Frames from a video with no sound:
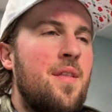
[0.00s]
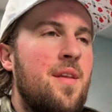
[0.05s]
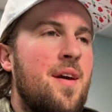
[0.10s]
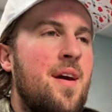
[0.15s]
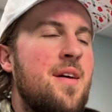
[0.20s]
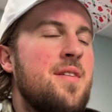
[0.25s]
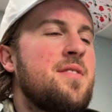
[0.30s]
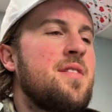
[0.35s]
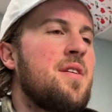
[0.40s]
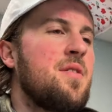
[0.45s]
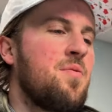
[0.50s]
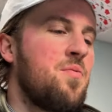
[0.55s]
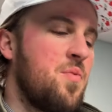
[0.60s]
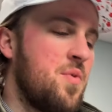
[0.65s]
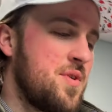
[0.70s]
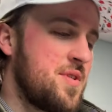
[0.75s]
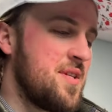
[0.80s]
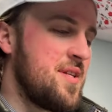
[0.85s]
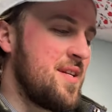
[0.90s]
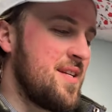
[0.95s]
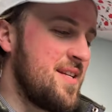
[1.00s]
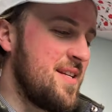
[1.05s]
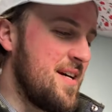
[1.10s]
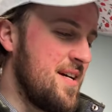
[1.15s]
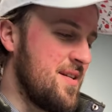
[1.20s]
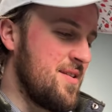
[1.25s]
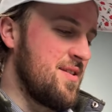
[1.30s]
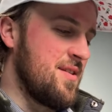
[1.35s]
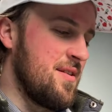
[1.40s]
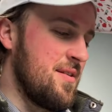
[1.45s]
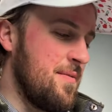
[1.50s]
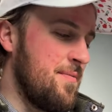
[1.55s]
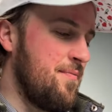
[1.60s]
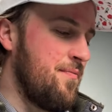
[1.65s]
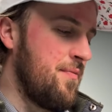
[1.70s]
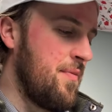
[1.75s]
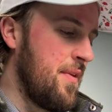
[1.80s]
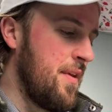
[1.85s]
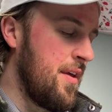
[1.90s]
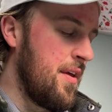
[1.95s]
the guy said it wasn't a Dyson.
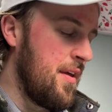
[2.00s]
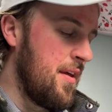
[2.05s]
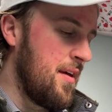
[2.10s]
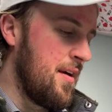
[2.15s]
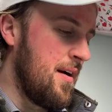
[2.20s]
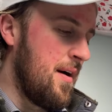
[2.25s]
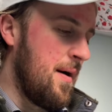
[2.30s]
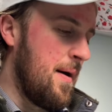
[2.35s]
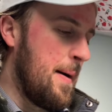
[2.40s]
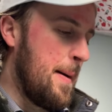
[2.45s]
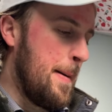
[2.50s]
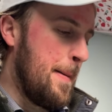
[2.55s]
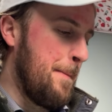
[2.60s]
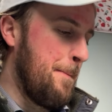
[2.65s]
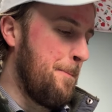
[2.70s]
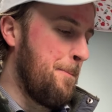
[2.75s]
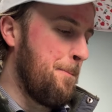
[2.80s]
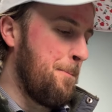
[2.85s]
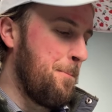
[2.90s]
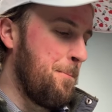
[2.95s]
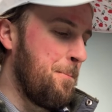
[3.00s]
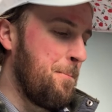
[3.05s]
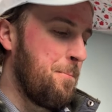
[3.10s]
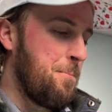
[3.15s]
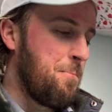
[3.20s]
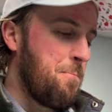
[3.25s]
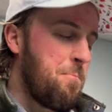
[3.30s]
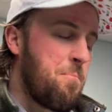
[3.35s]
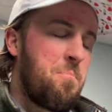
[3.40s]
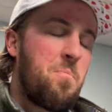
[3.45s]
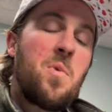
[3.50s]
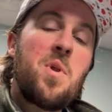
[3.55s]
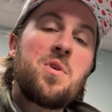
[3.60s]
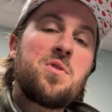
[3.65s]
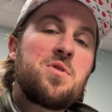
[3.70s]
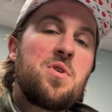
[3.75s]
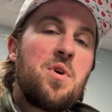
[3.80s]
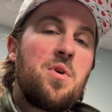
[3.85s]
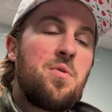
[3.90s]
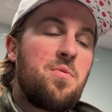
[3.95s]
Um,
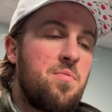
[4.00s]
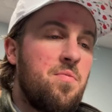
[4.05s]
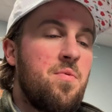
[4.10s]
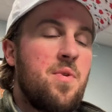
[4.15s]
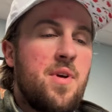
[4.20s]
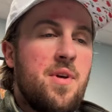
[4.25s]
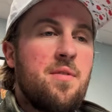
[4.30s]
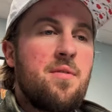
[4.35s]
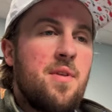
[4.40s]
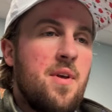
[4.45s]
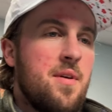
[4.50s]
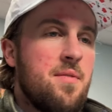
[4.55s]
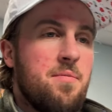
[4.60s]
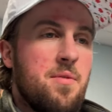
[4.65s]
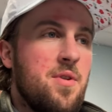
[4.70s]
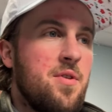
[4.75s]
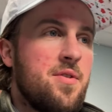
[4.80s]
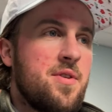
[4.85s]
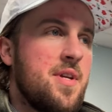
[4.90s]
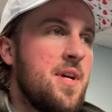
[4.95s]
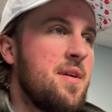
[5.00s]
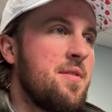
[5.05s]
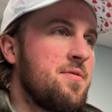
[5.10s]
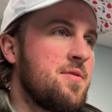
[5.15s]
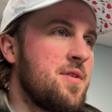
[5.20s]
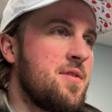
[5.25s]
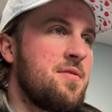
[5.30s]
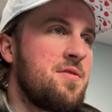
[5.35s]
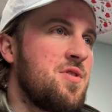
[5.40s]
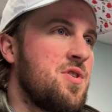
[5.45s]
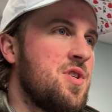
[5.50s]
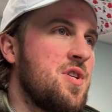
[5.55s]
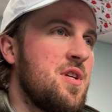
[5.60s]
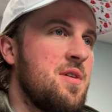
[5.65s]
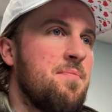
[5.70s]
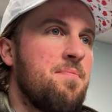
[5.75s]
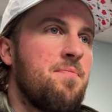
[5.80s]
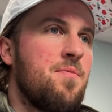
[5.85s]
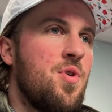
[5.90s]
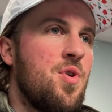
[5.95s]
so we, we looked at it, it was a
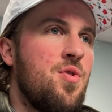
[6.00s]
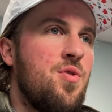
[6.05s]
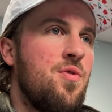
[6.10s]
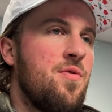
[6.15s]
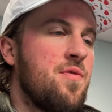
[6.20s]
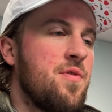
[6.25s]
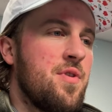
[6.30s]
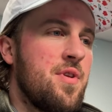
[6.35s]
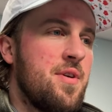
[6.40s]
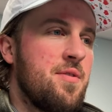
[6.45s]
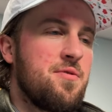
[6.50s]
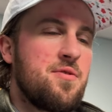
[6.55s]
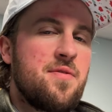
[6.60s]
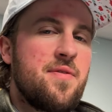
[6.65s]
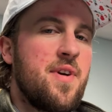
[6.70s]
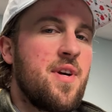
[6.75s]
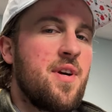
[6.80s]
cheap Hoover that was